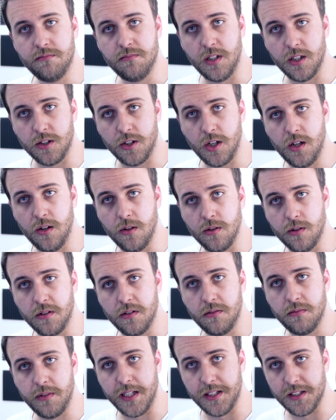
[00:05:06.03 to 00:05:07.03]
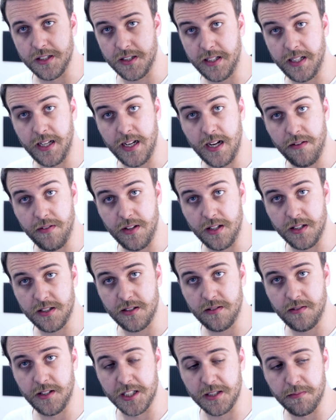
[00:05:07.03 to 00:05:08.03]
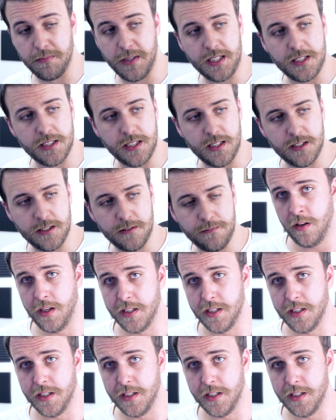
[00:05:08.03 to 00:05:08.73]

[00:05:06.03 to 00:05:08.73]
a Coke and see how this mixes.